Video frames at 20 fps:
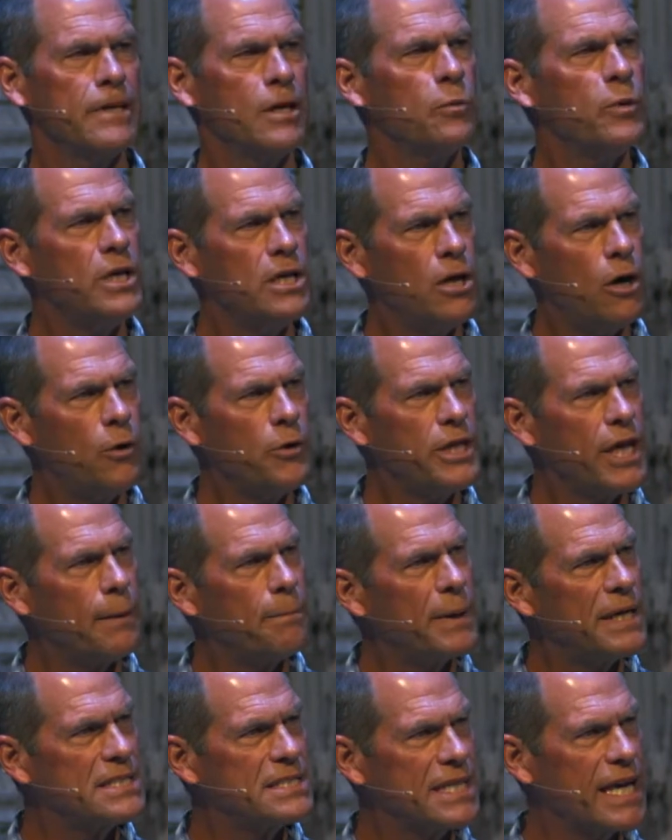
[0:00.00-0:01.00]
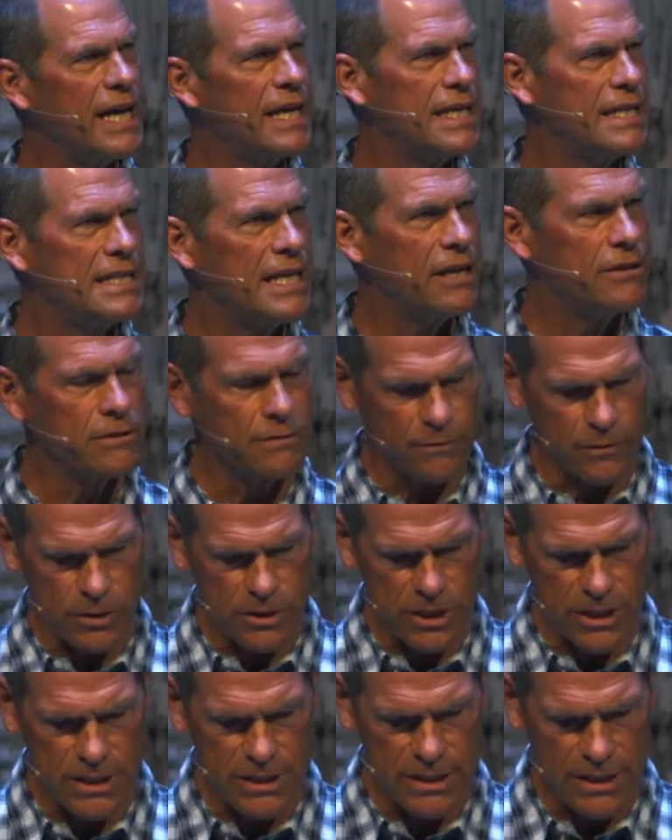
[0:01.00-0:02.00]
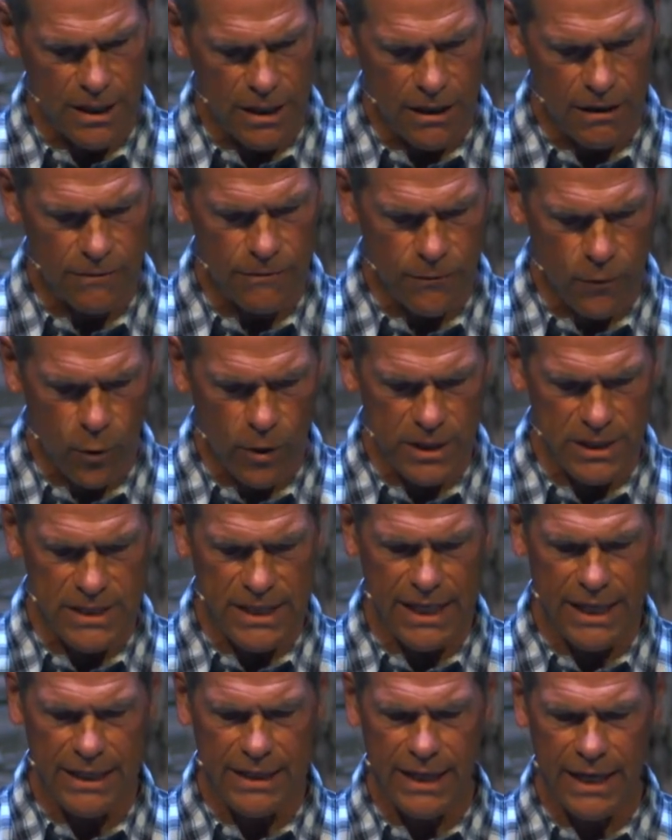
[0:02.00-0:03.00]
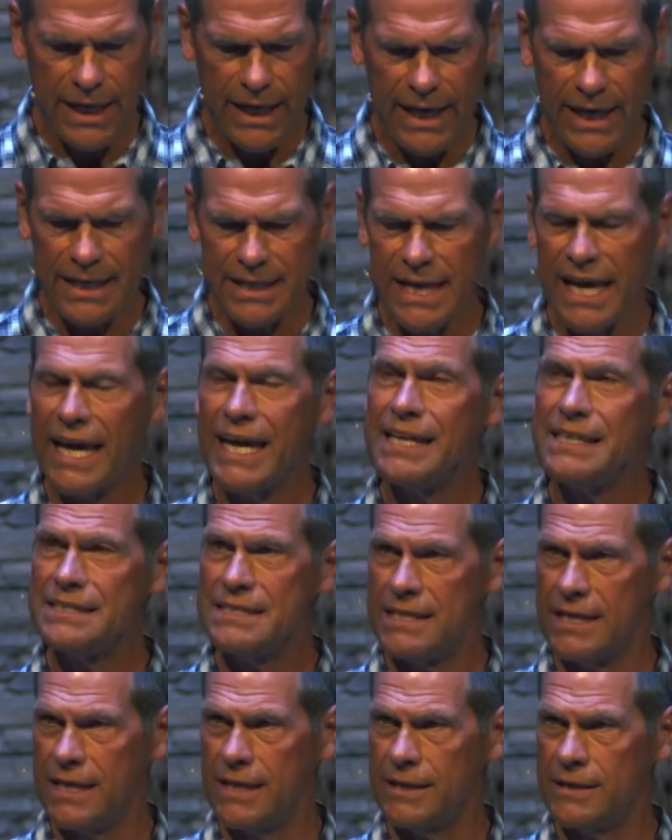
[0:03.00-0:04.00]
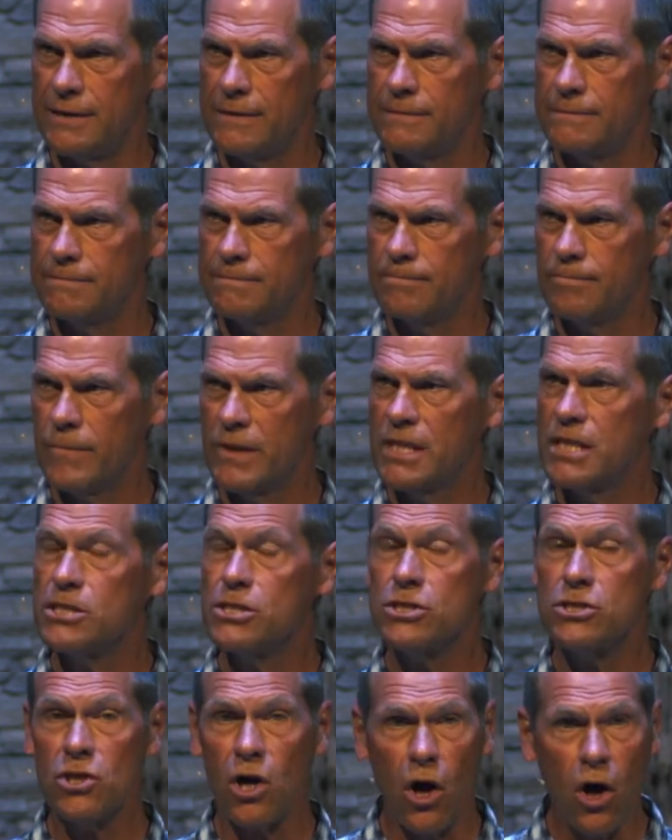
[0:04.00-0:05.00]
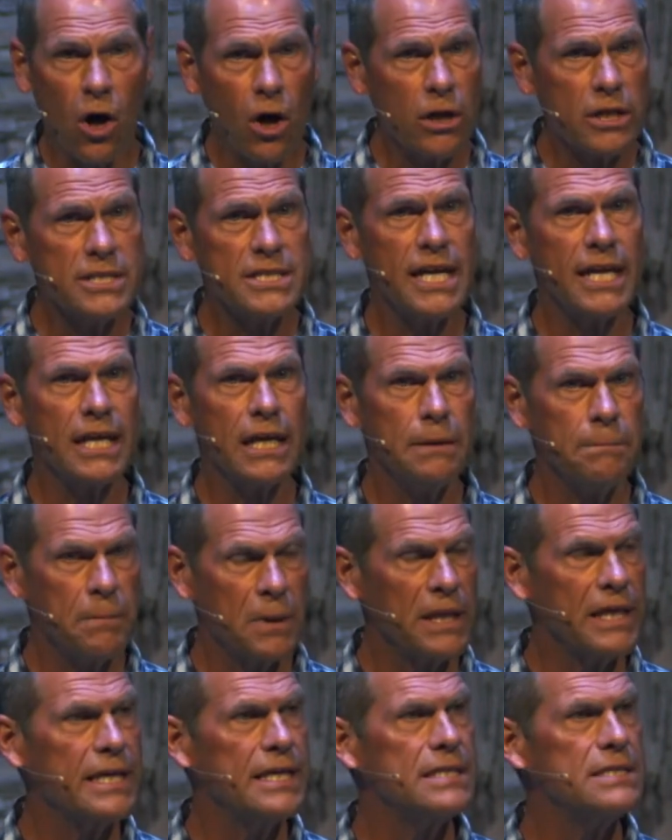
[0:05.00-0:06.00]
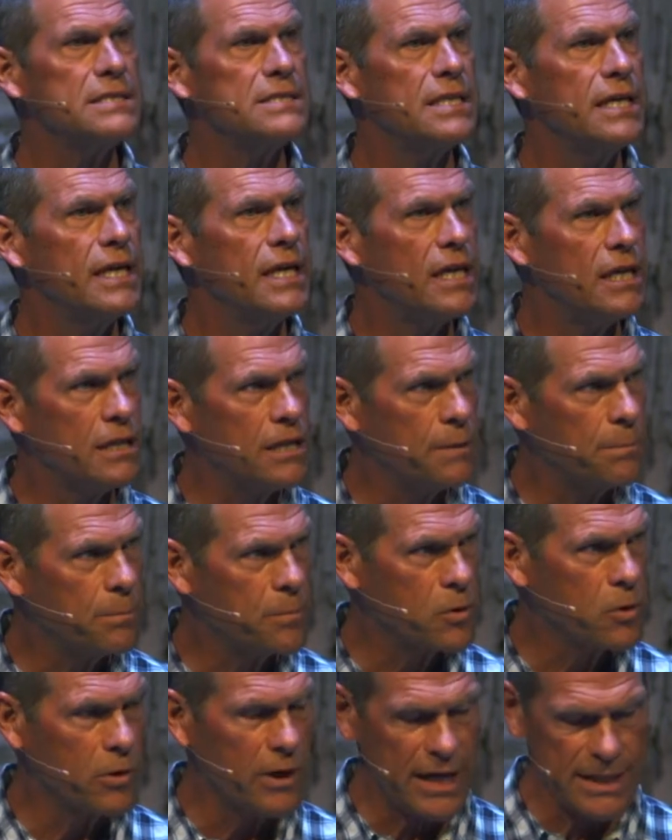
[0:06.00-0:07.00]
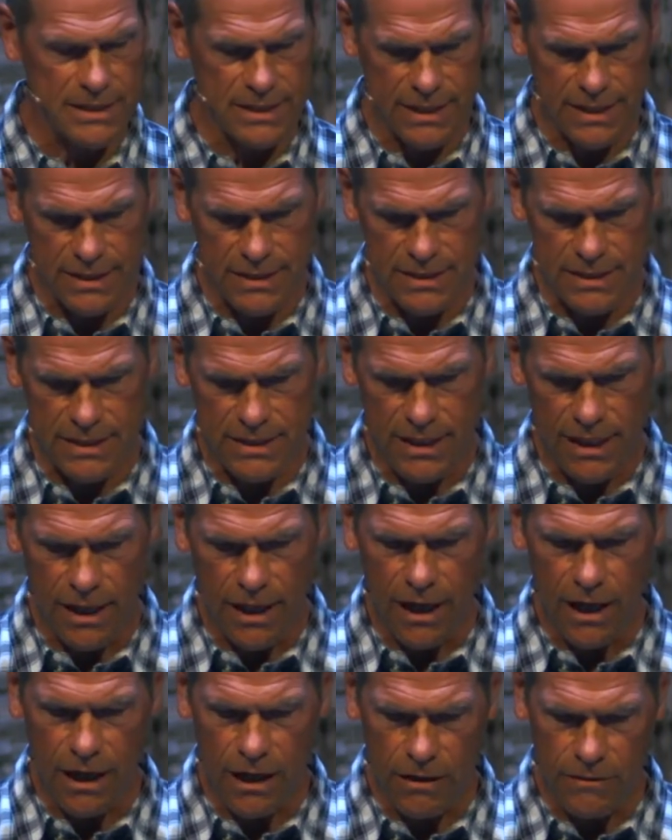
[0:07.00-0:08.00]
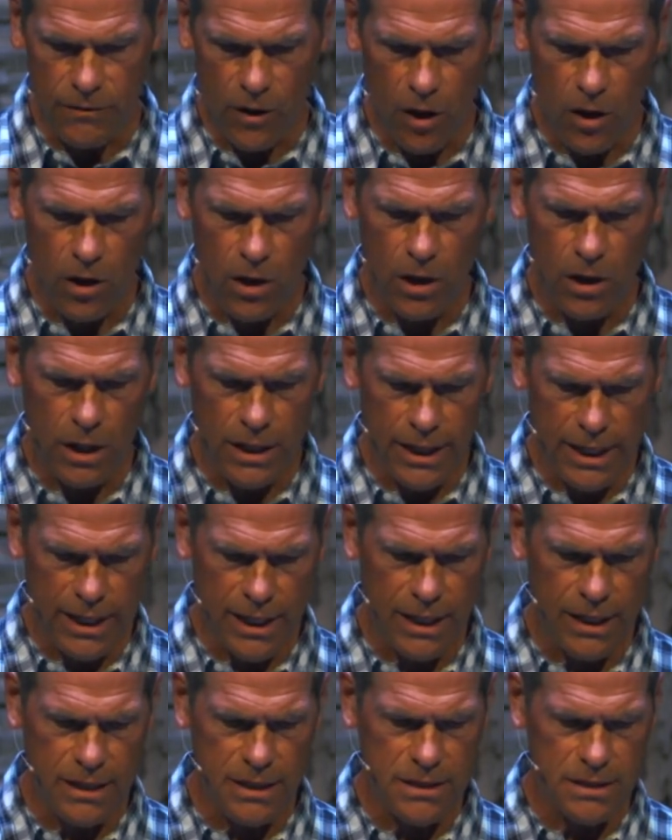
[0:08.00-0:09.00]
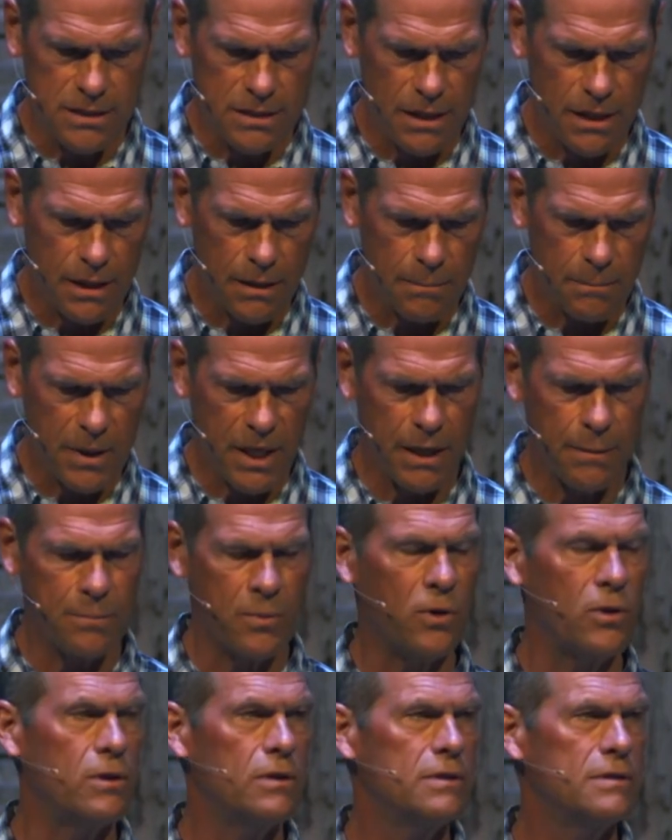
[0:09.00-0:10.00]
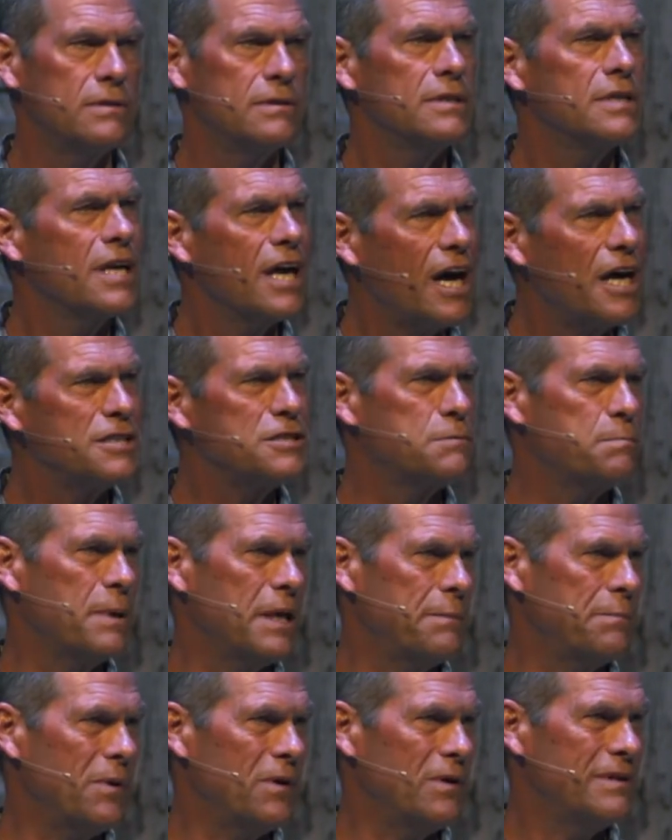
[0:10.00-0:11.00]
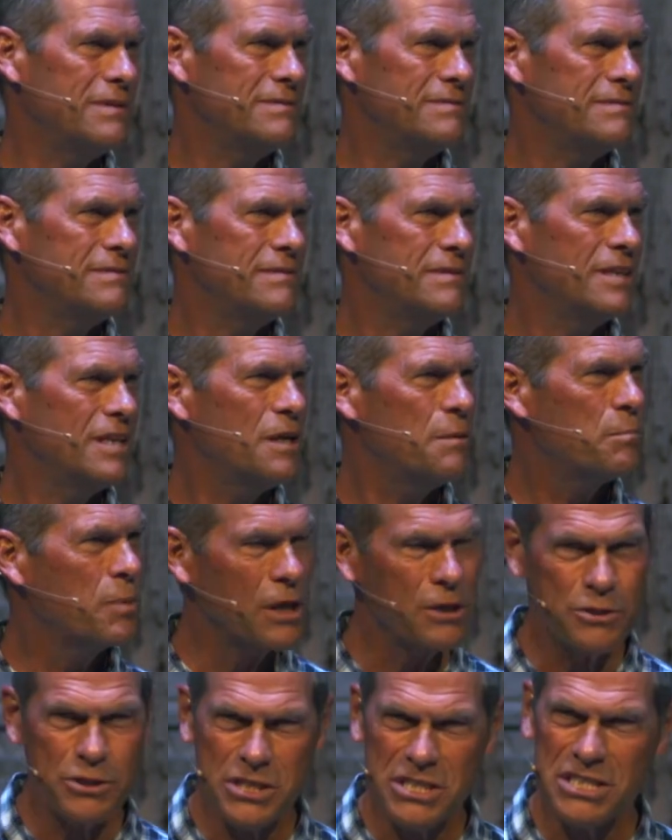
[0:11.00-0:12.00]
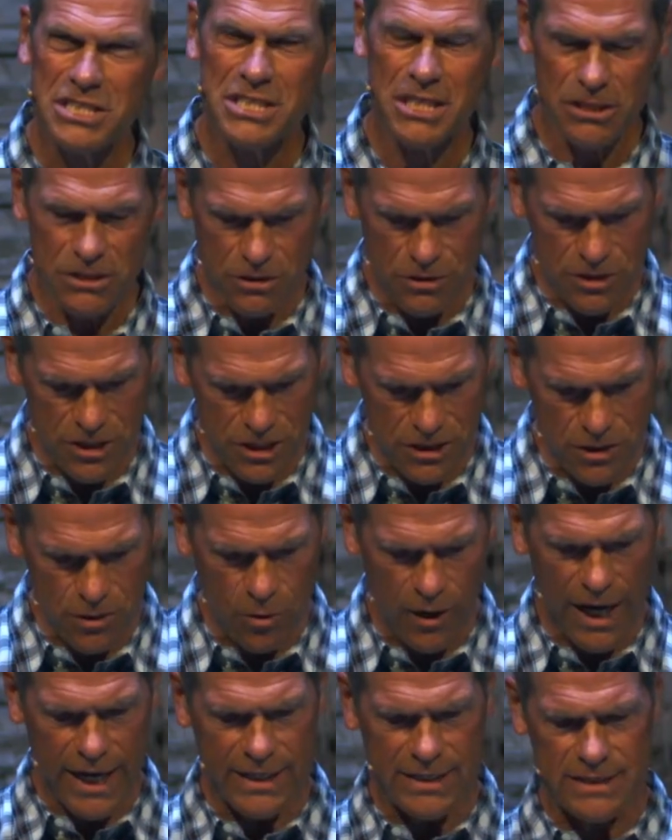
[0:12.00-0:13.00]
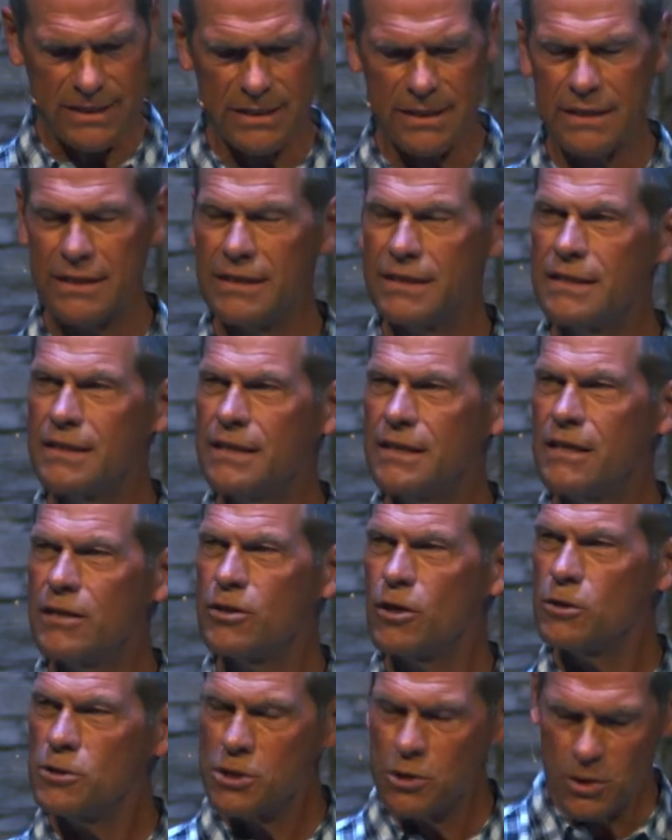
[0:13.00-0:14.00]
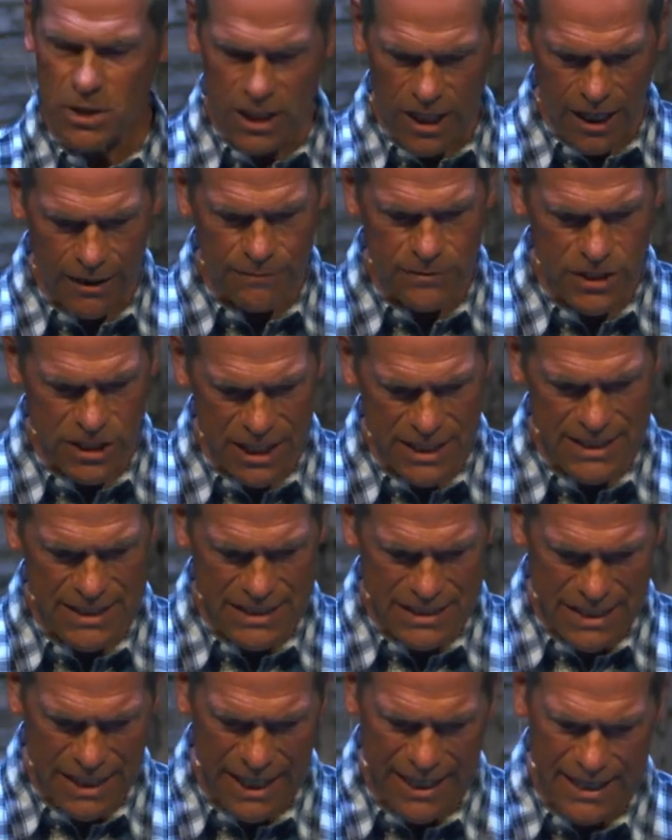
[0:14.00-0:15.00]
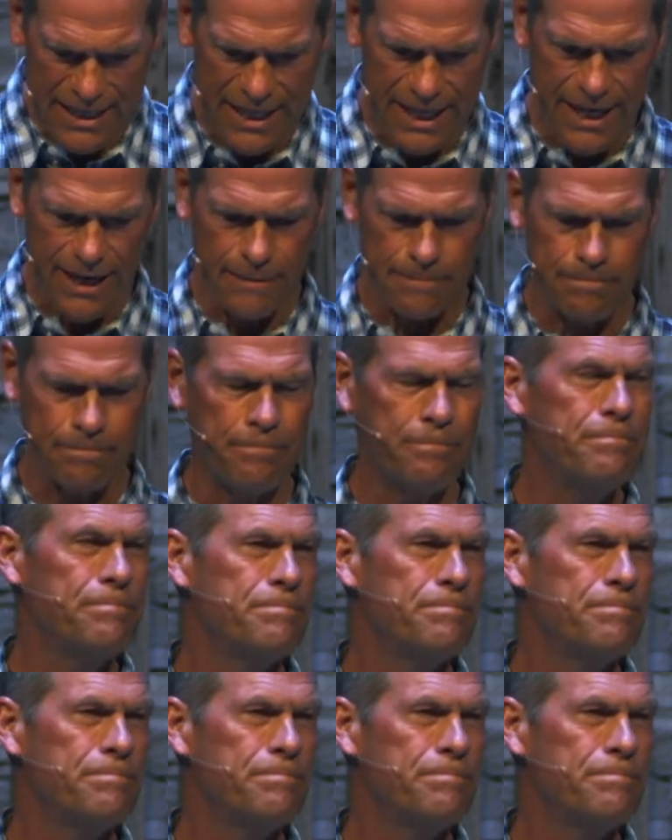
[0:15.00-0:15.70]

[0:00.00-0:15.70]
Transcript: We know that by scanning down to verses fourteen and eighteen. This is all taking place in the presence of all his people, God's people, brothers and sisters in Christ, those who love Jesus like them.